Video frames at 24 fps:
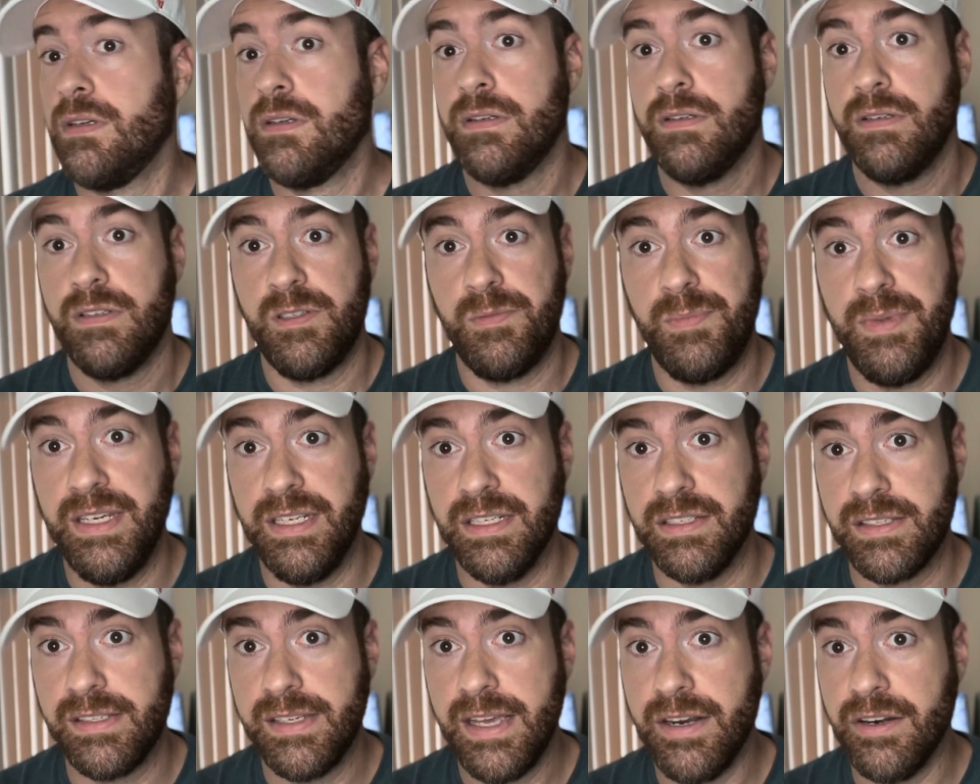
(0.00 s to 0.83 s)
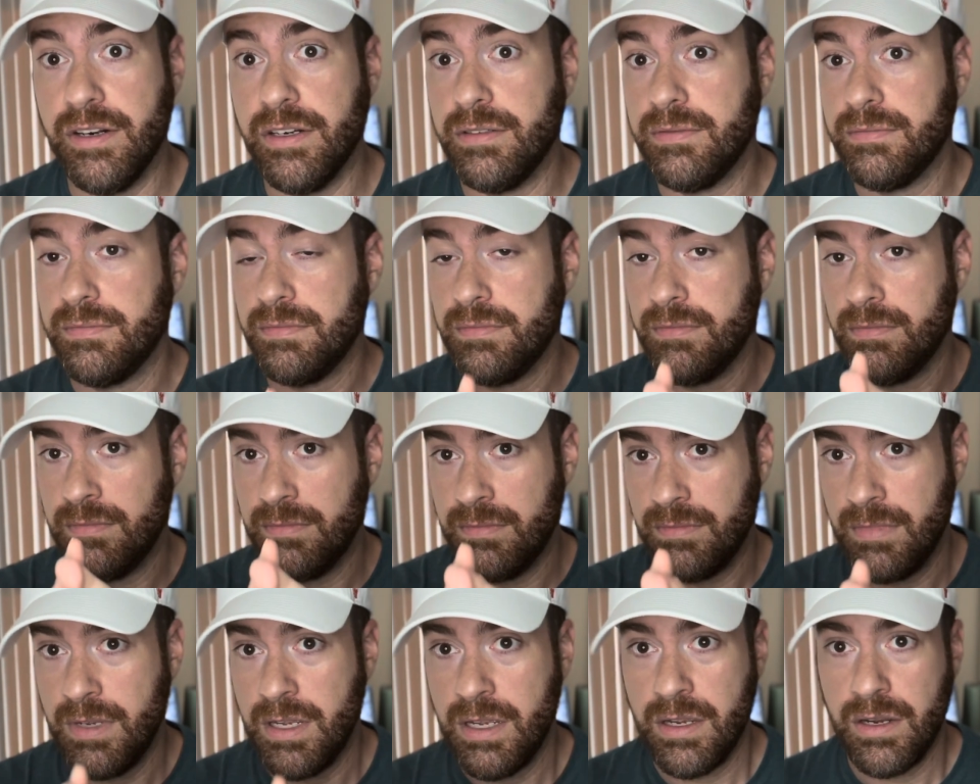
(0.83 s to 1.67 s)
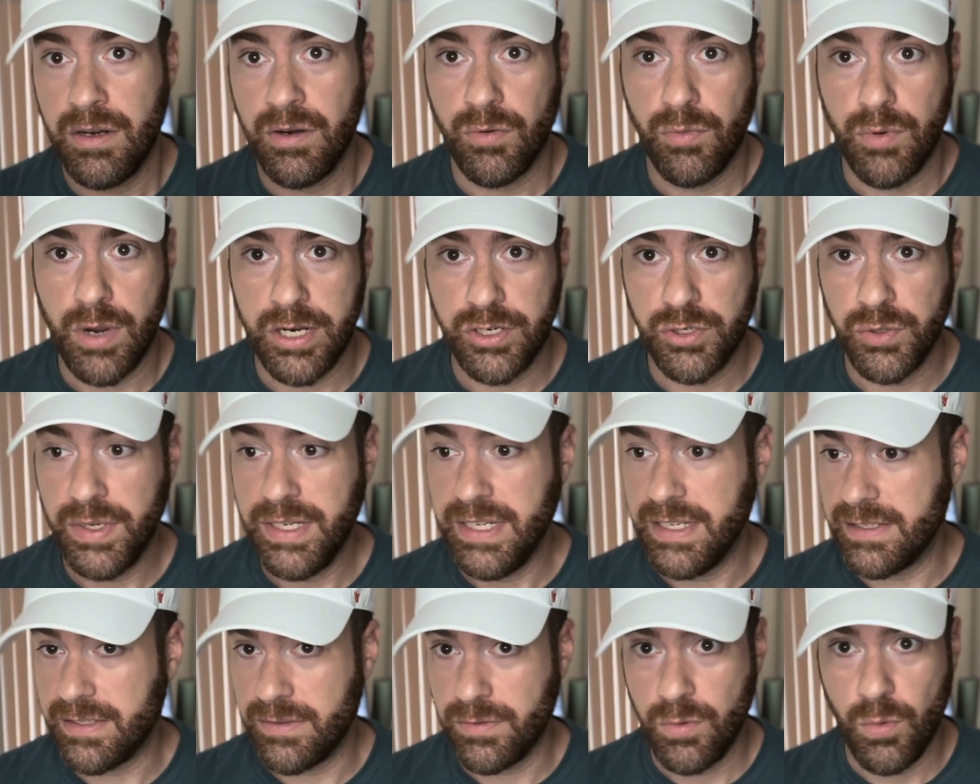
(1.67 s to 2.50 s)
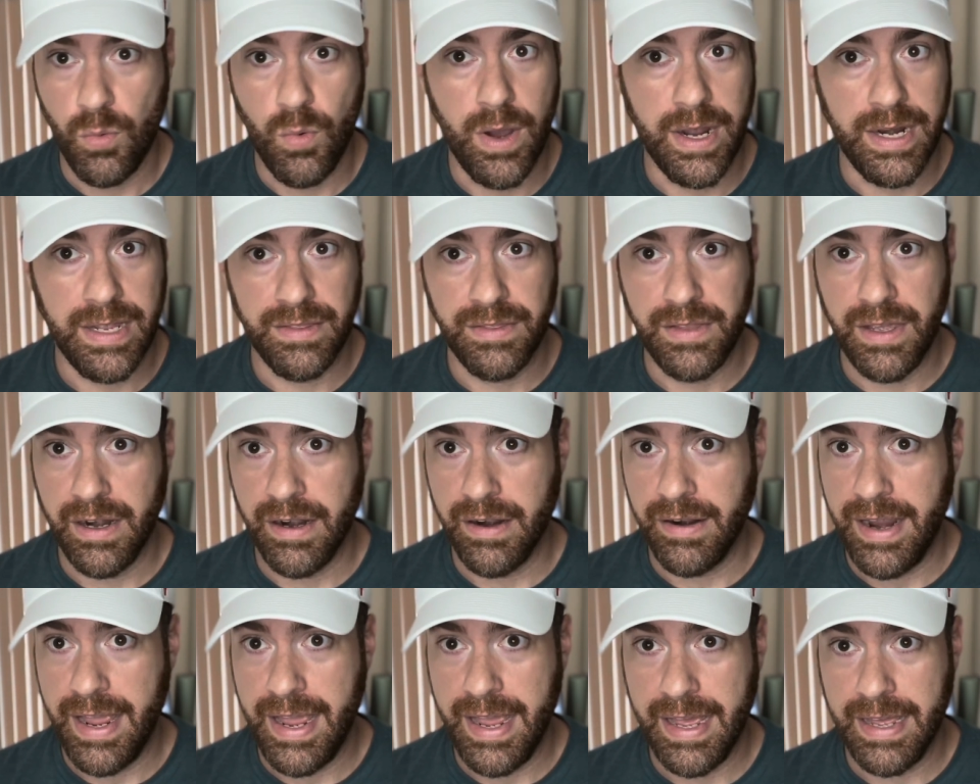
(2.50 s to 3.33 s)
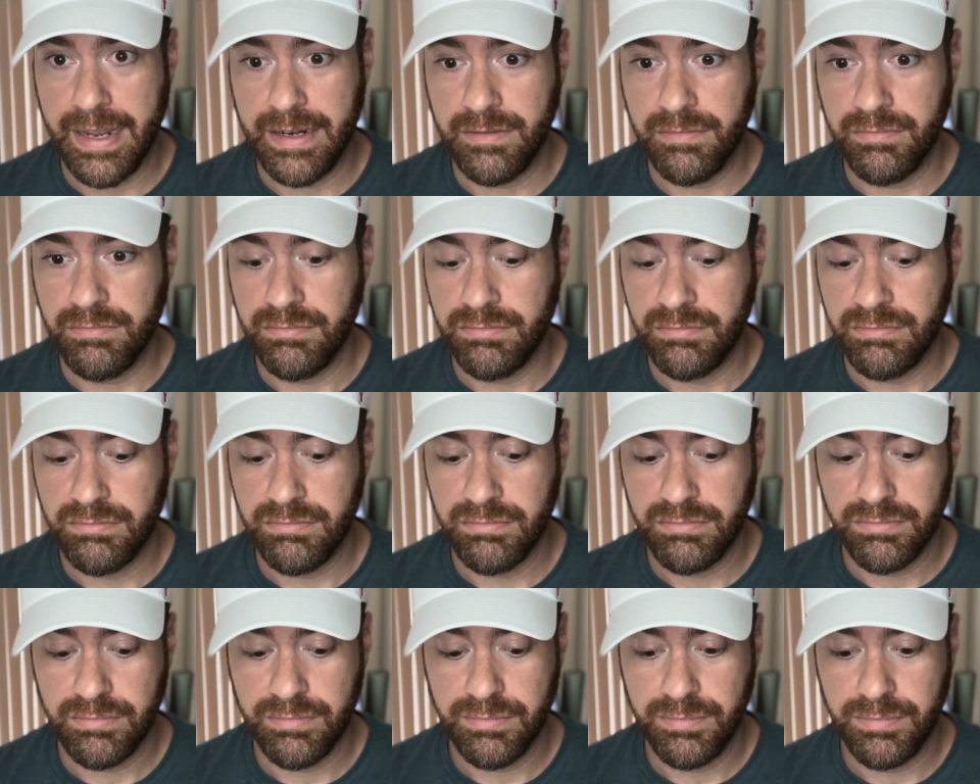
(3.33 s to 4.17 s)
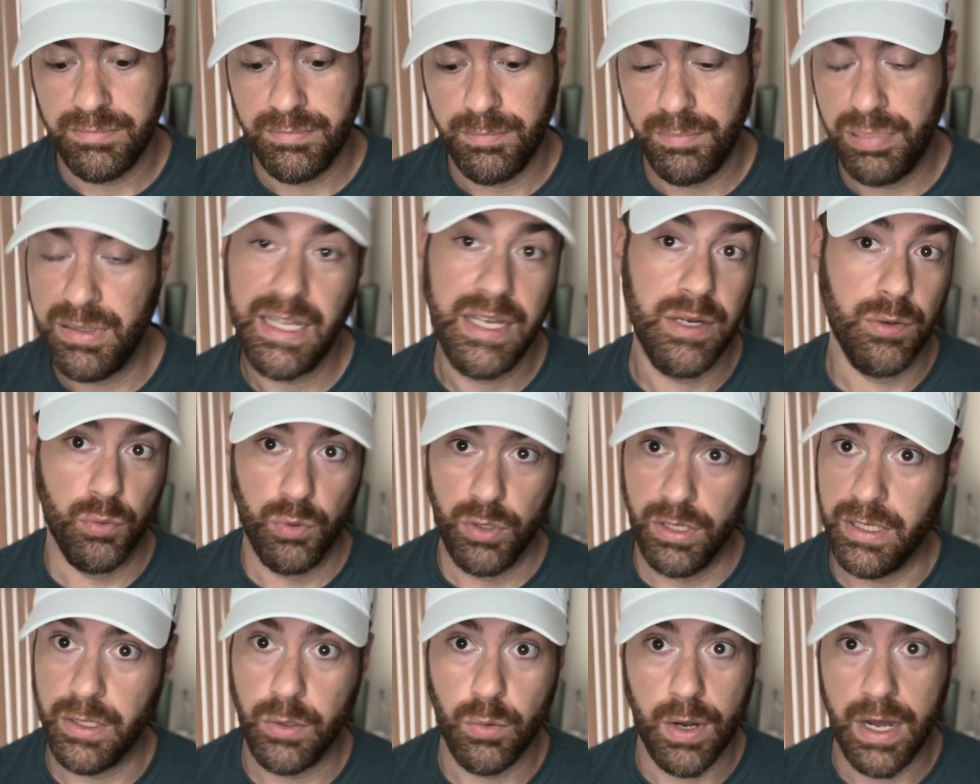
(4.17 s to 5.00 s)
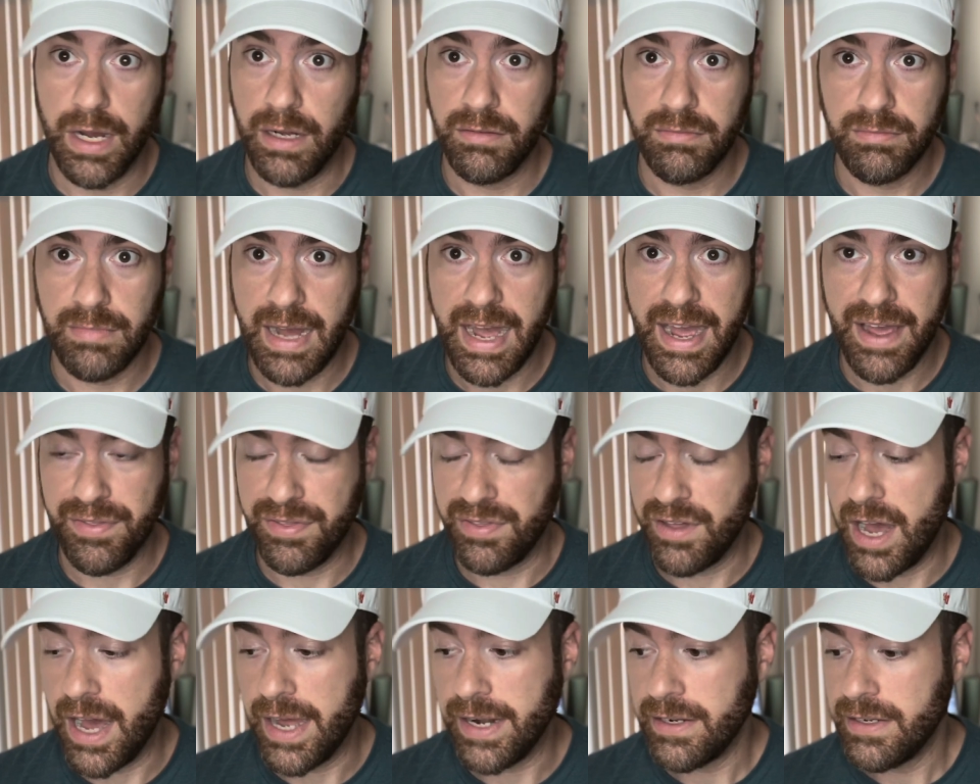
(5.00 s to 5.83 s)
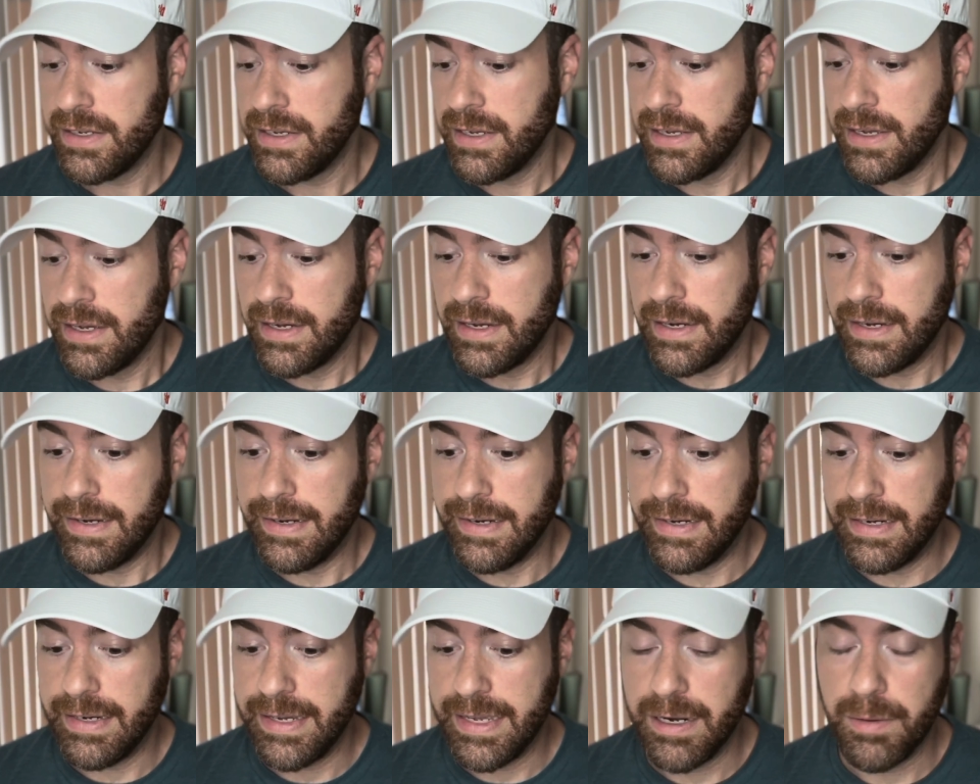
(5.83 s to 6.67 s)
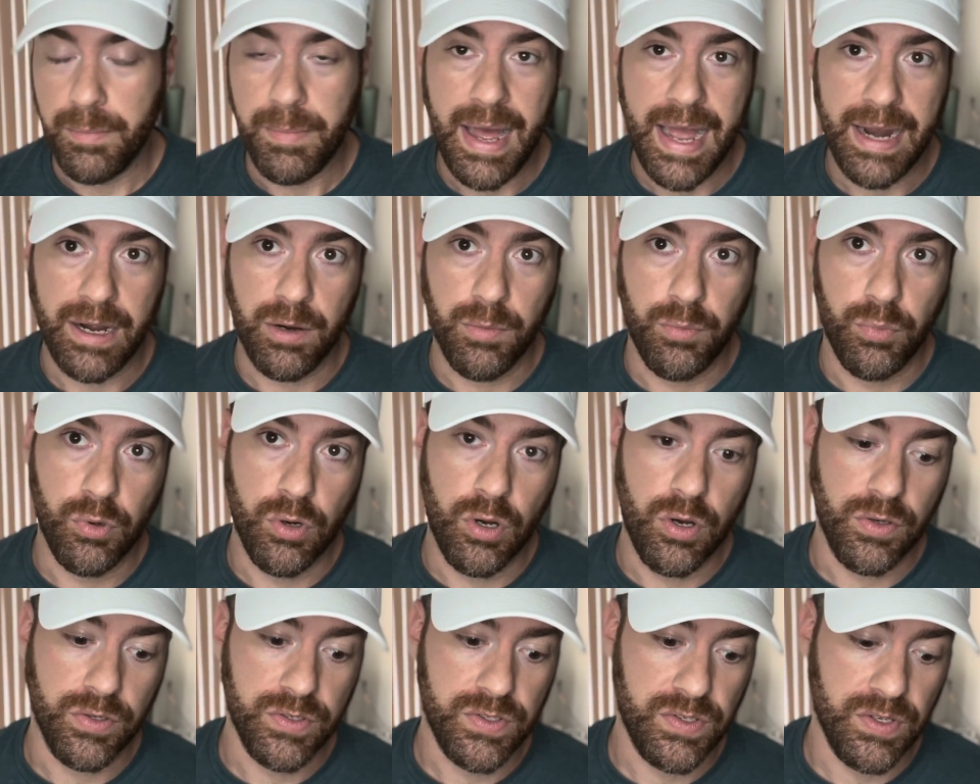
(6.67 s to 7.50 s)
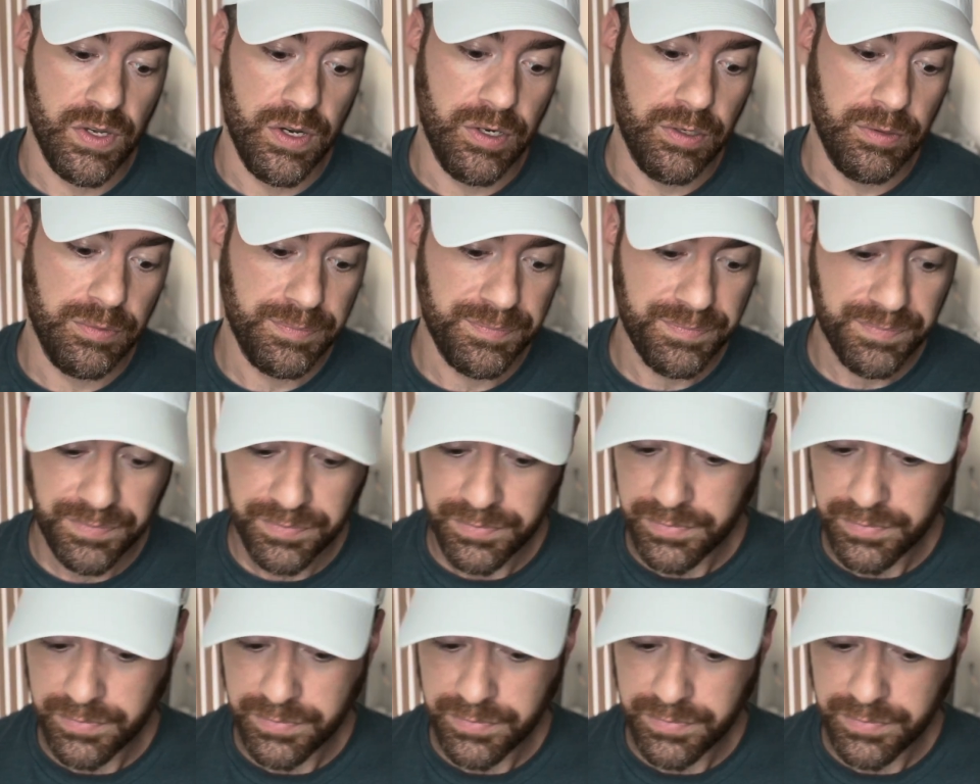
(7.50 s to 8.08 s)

speaking of center, Rodriguez went in there and played really well, I thought, in a backup role. So,